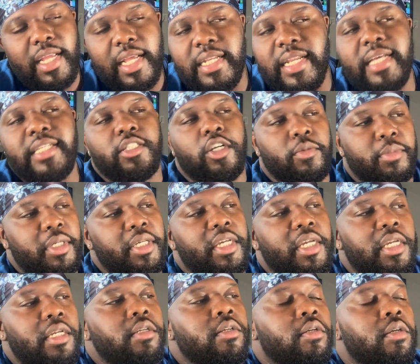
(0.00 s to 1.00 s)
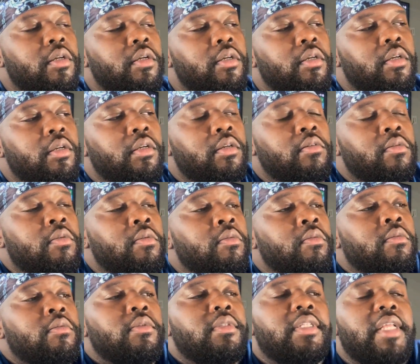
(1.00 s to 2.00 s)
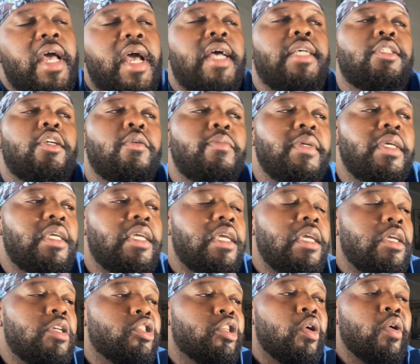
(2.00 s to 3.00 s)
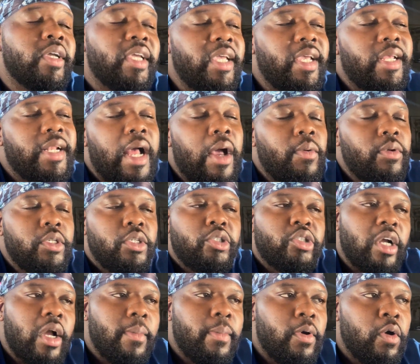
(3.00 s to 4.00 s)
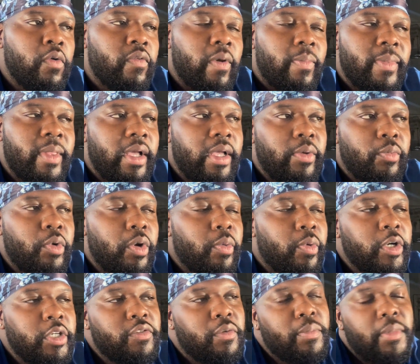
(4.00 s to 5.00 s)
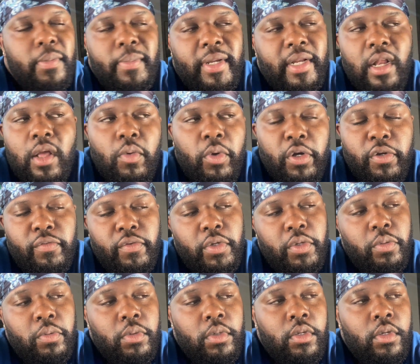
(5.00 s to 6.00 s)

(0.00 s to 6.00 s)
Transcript: that's gonna be key. That's gonna be key. So again, I would just try both. I'm not what works for me might not work for you,